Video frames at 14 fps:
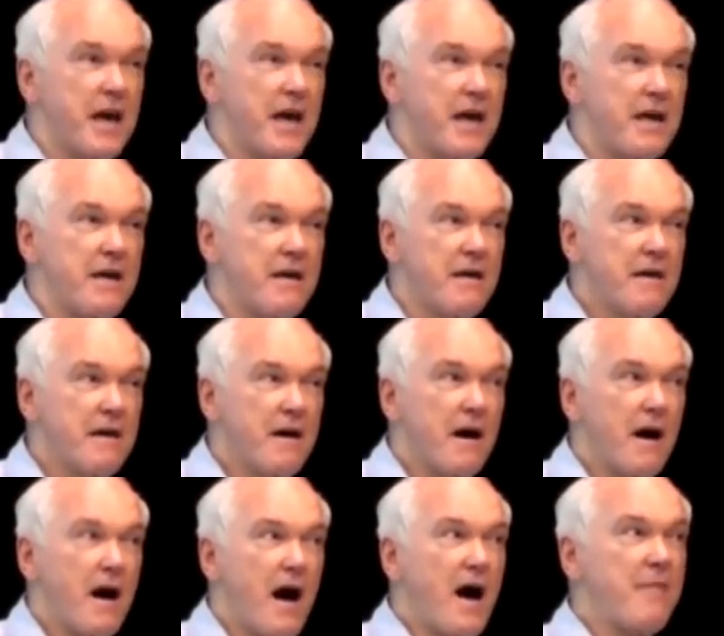a
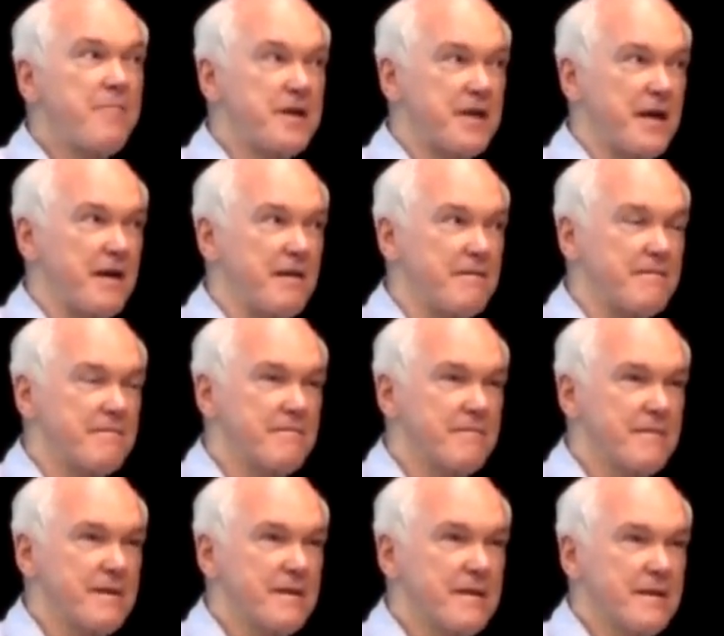Ahmadi.
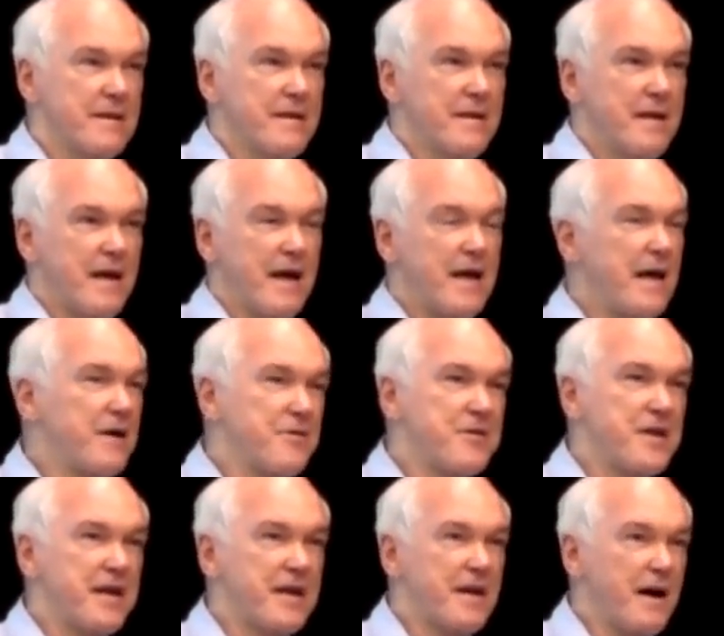And I don't
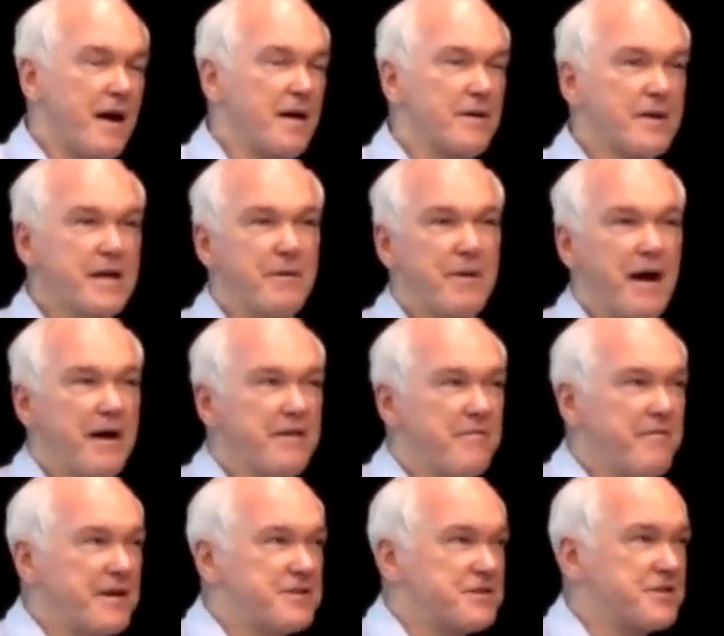think, looking around the
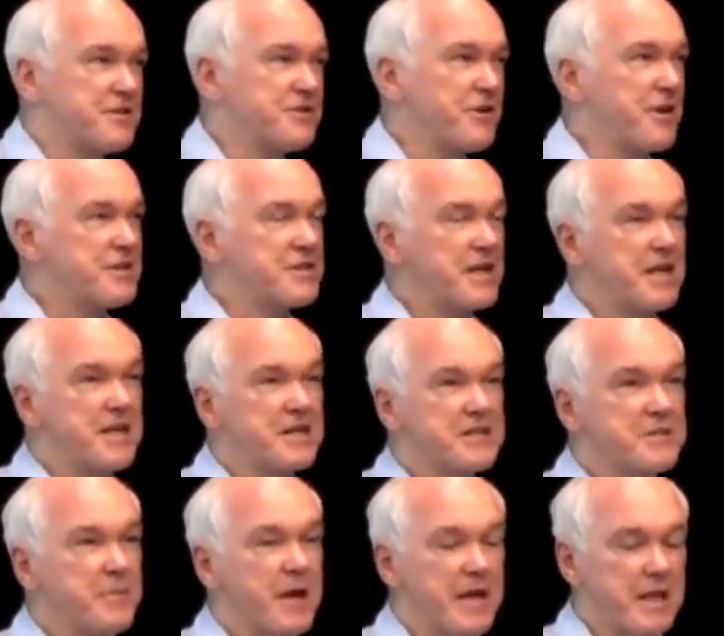faces in this audience, I need to
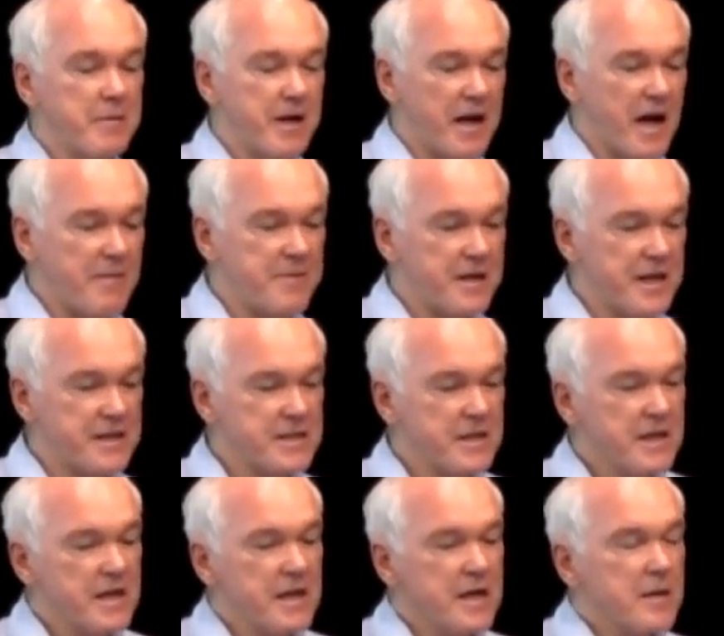explain anything about Ahmadis.
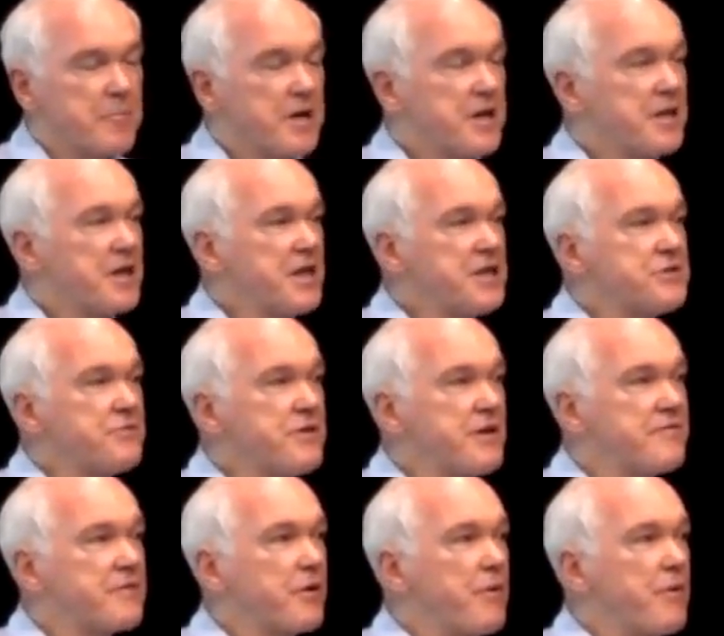But in the history of